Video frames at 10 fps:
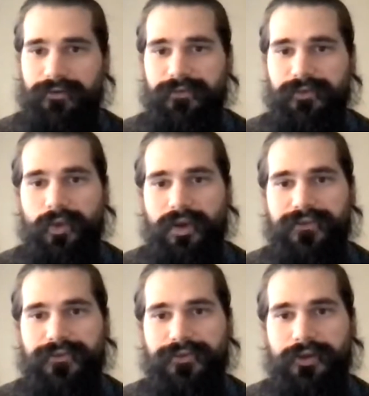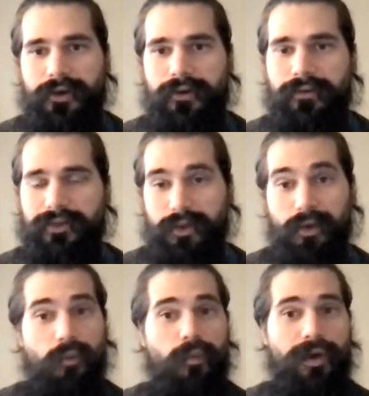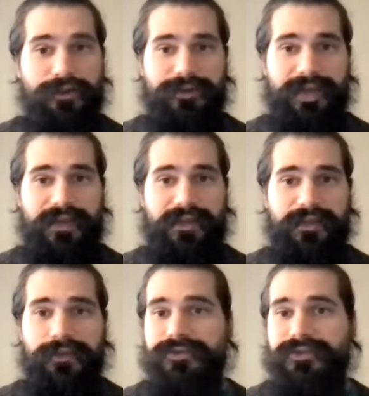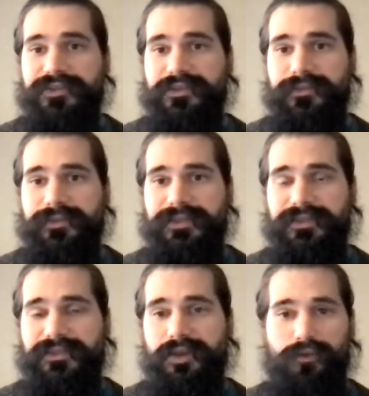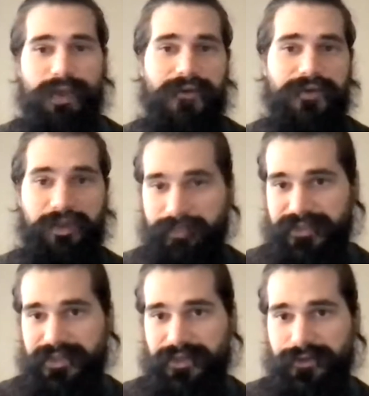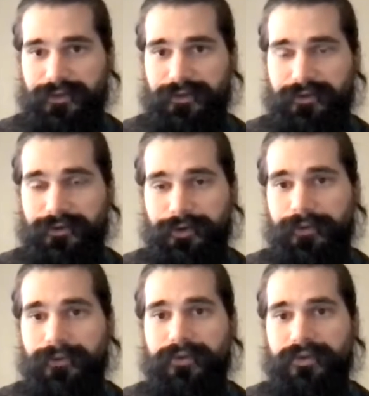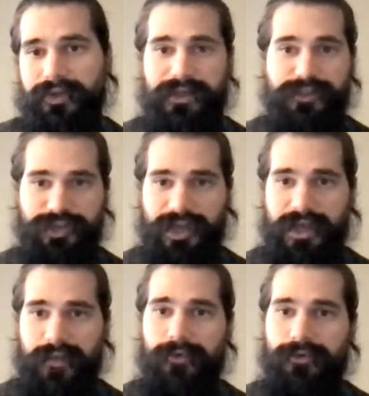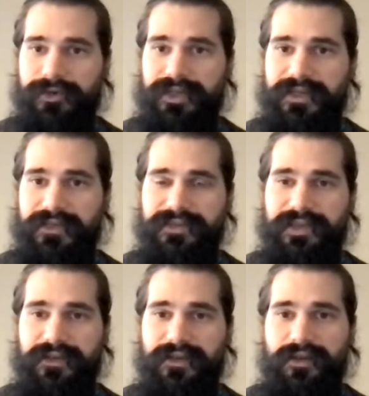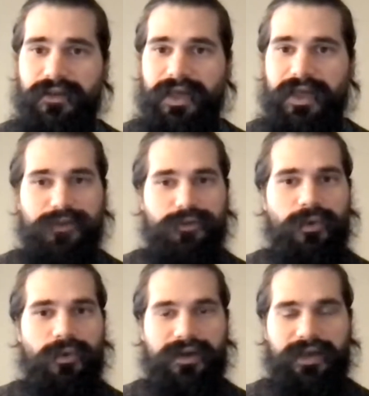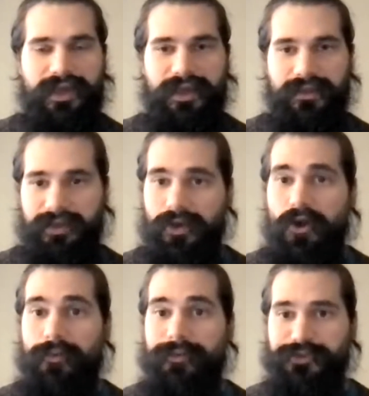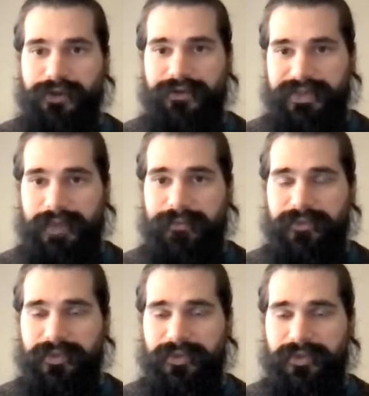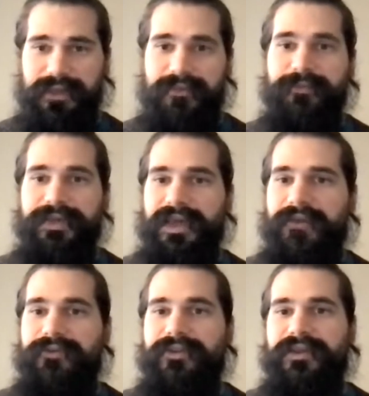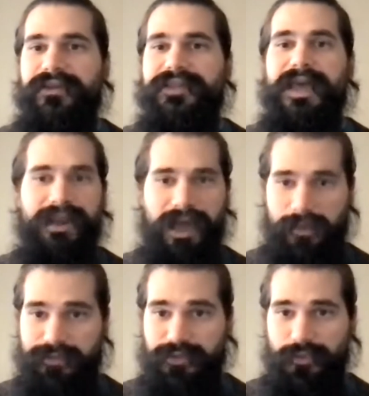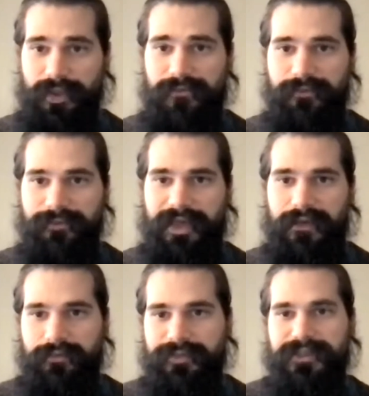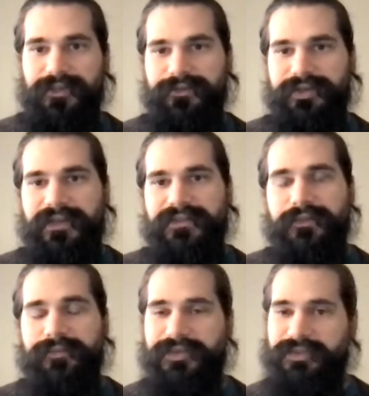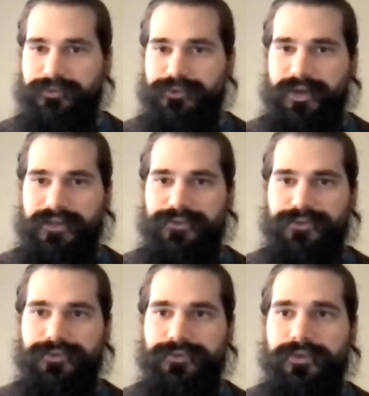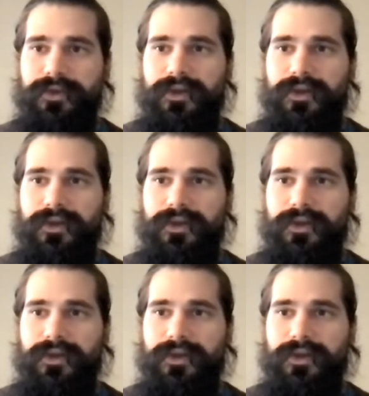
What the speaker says: if you wanted to know like what your data ecosystem is around a particular node, like a job or a data set, and you want a like arbitrary depth of like, give me everything 10 hops away from that particular data set, because I'm trying to